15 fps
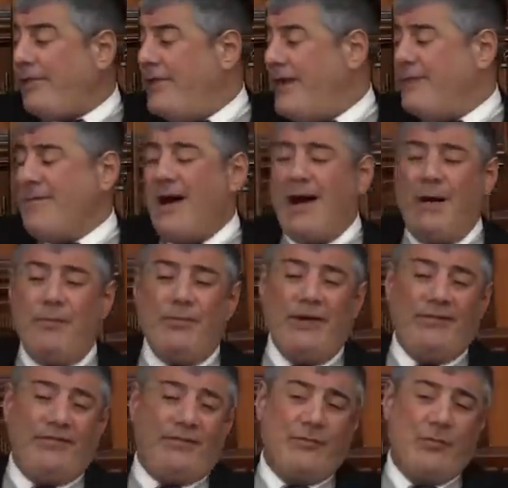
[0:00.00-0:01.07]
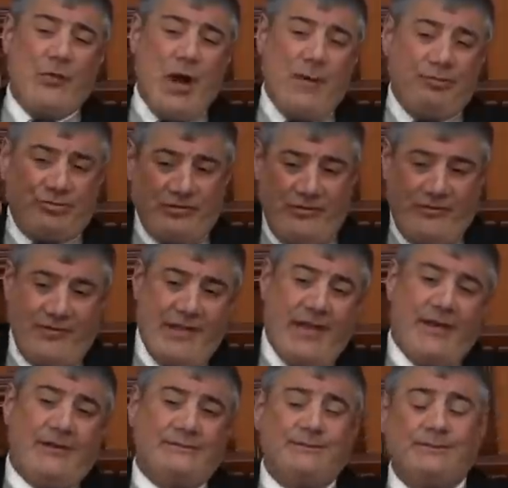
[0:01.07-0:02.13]
The Gemara brings two options
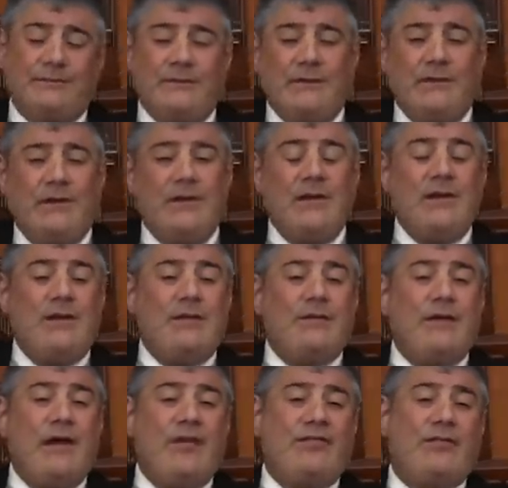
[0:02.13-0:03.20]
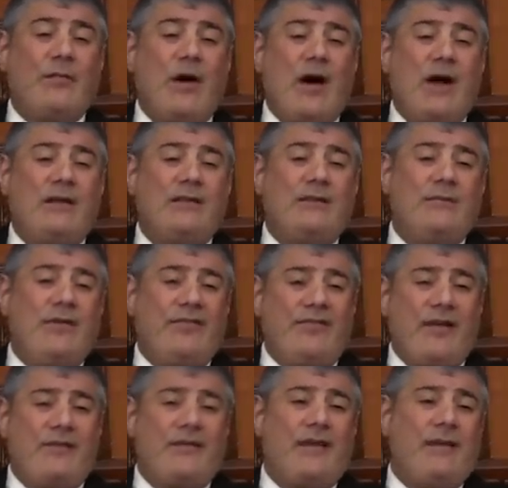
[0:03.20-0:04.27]
there. First one,
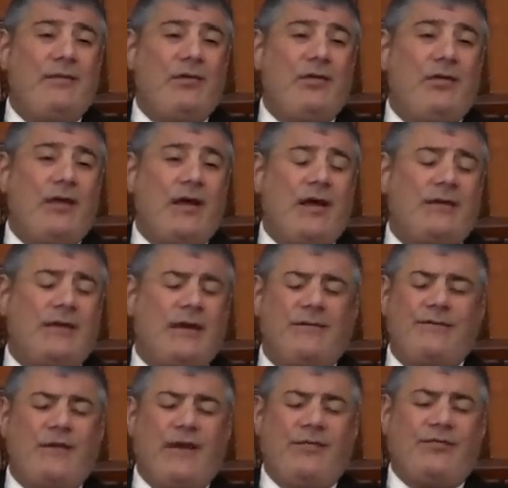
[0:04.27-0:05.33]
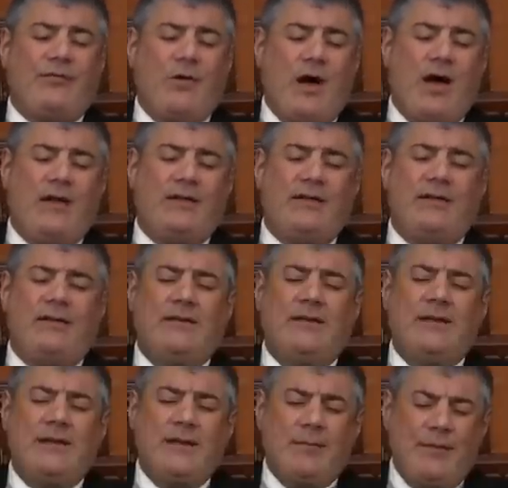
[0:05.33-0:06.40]
Mezavgim lo la'adam. First one,
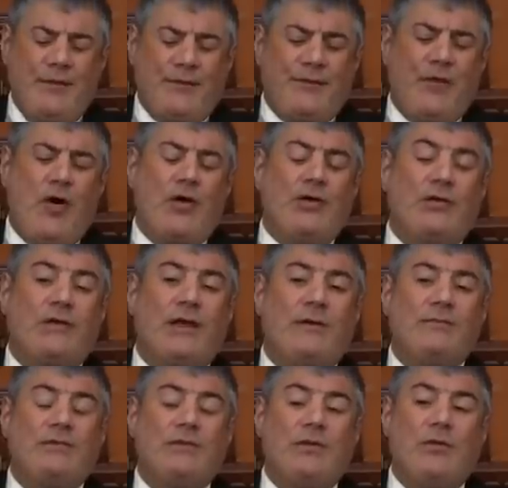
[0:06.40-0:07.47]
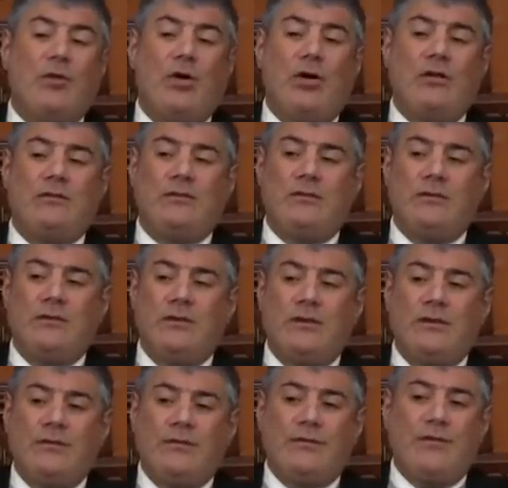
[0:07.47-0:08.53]
before you came to the world,
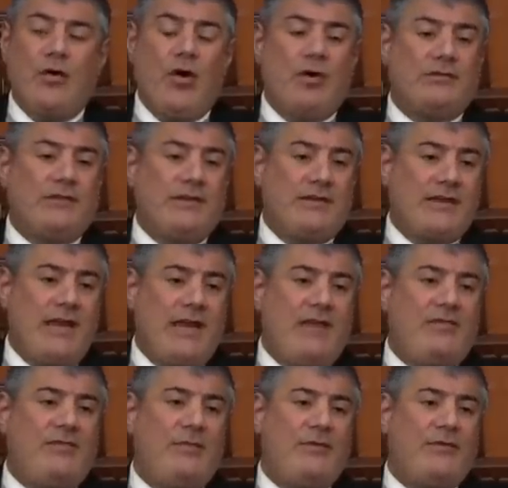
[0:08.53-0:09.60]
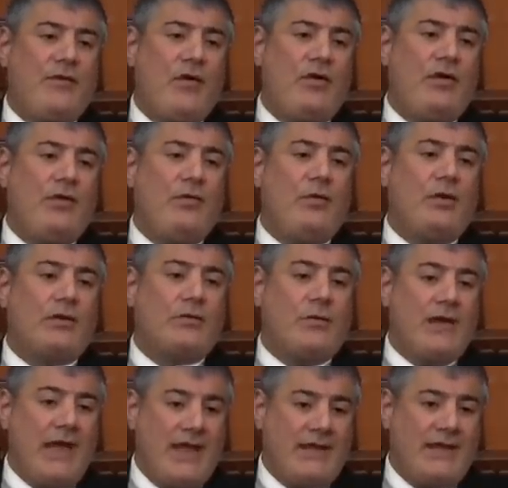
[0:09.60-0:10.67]
forty days before you were
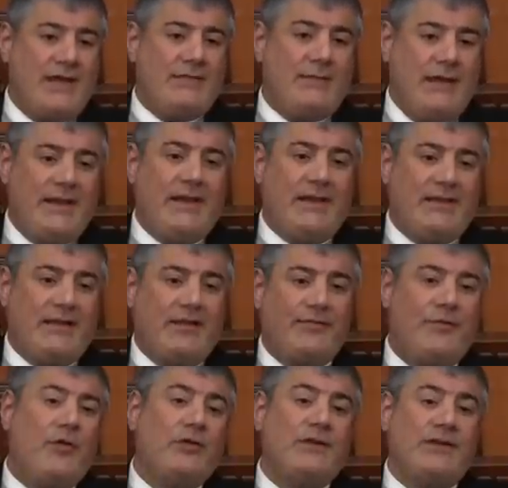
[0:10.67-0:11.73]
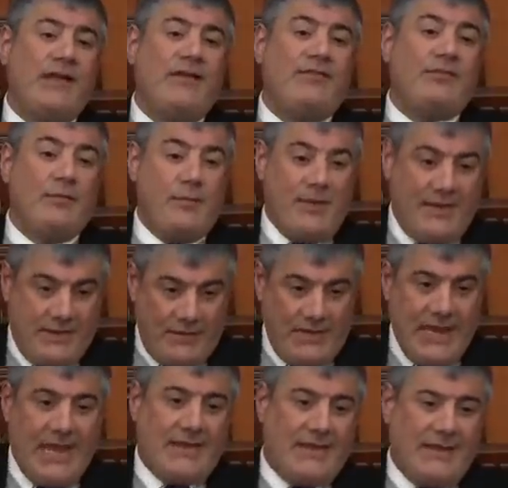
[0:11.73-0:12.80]
created, meaning it takes forty days to be
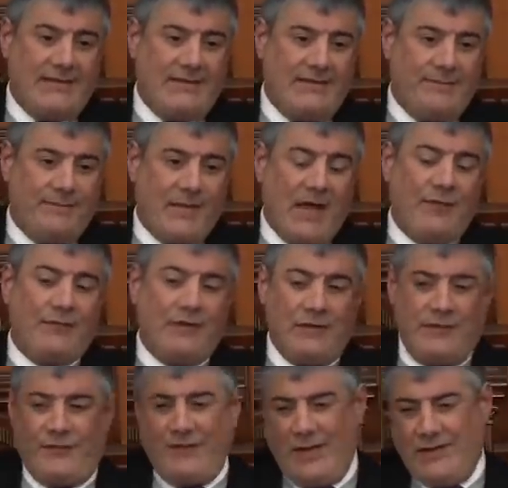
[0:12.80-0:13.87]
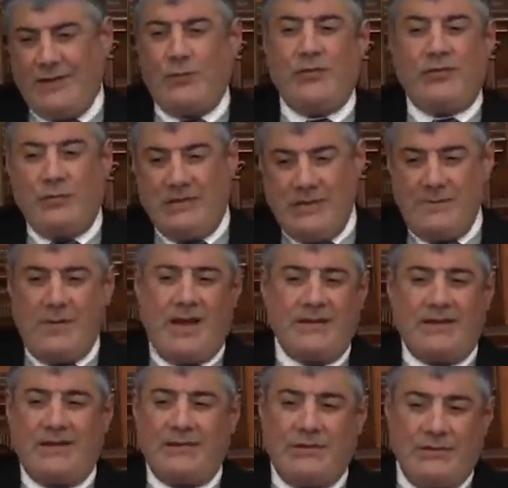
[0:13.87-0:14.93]
created, after the father was with the
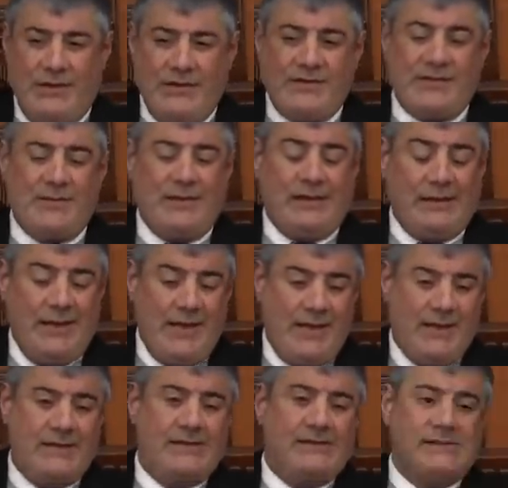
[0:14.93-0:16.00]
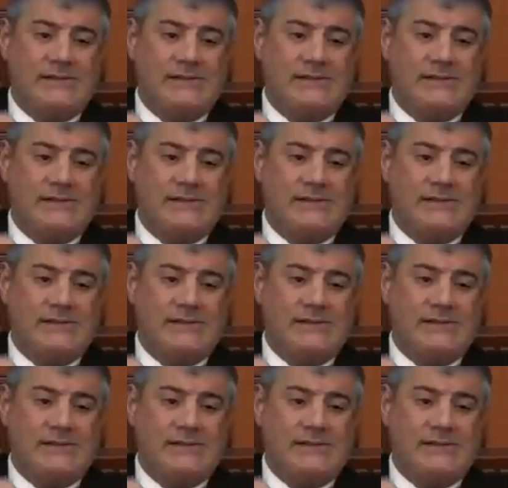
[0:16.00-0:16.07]
mother intimately.